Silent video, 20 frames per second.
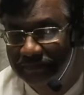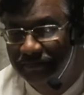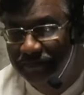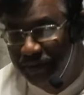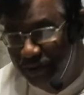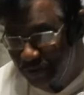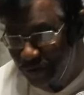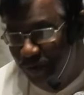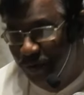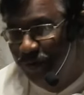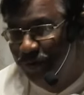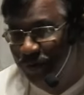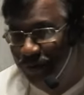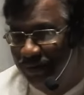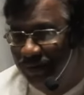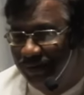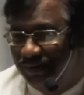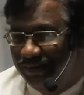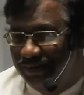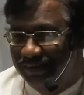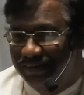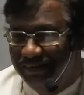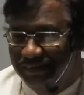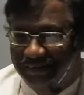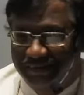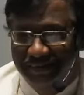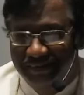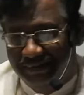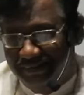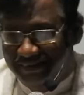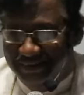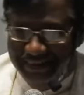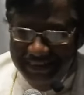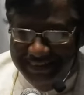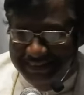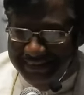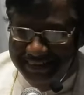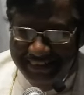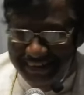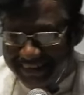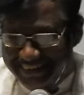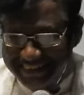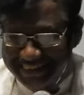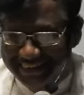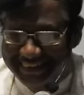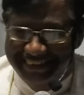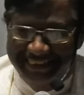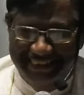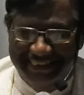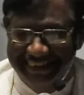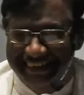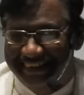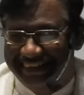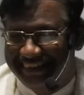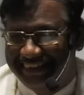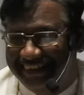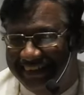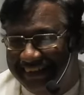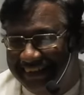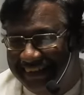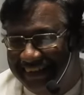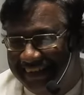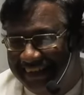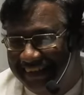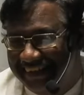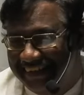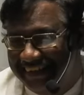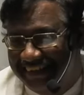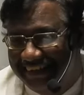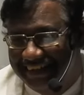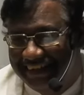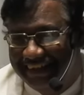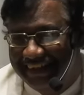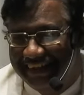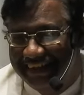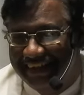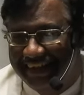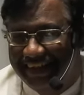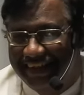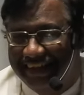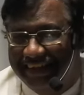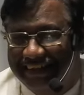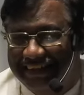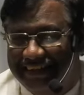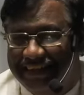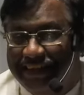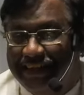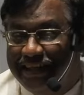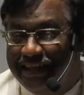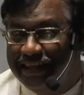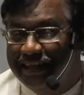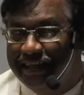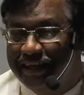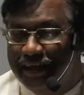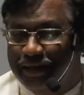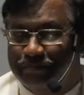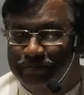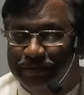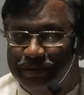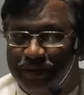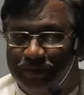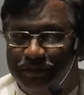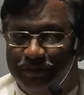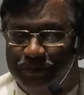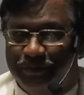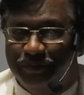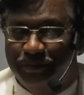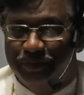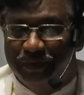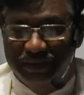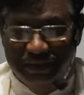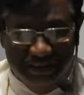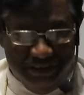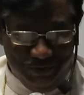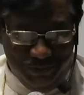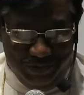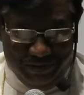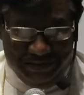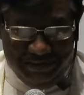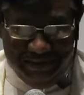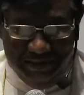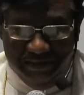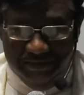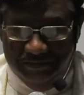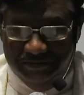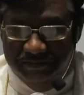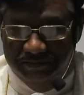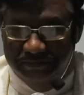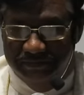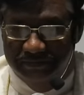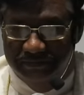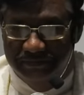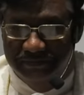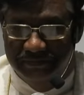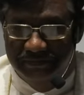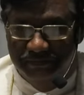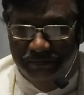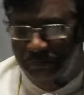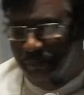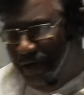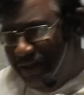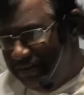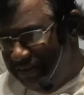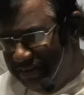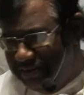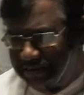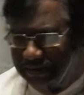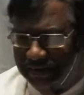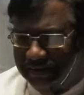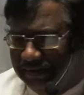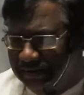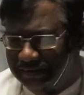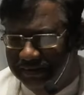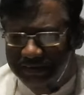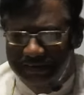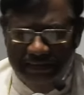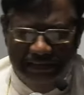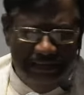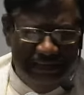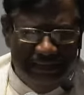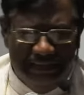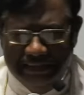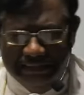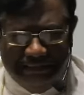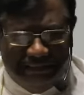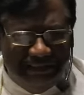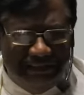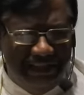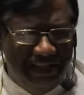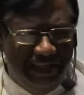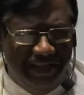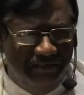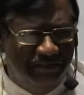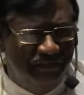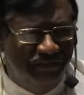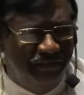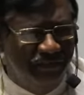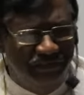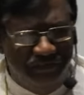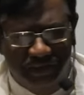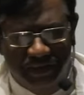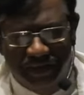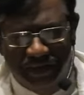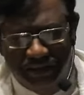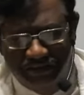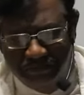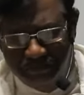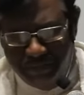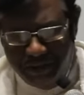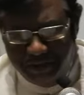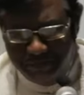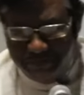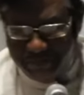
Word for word: we know he's a leader, and he comes up with this question Master, is it enough to forgive my